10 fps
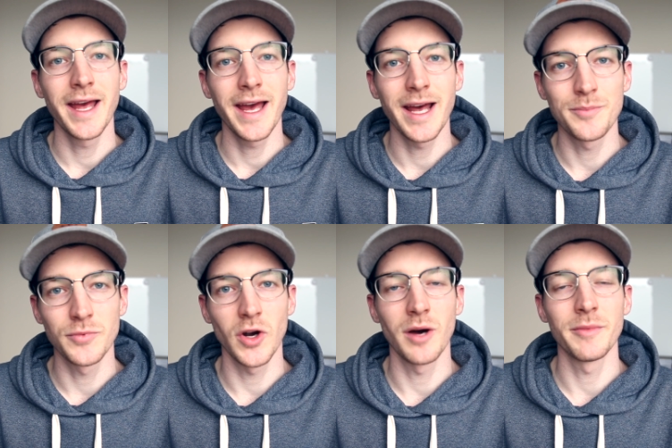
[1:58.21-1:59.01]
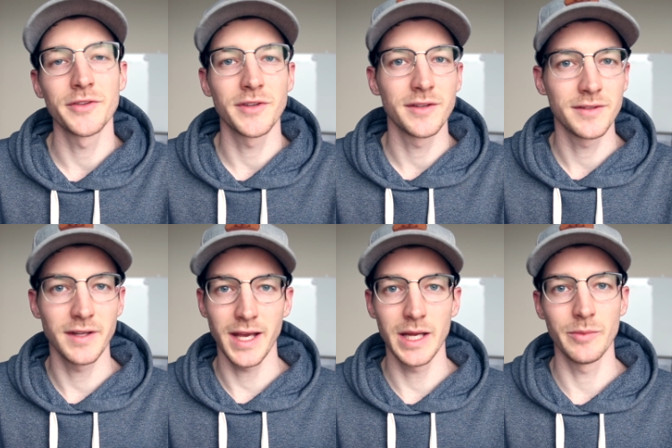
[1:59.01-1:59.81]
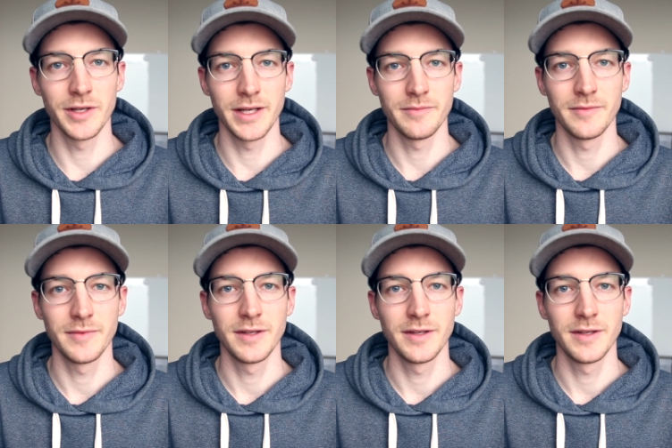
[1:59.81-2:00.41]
had promised to Abraham.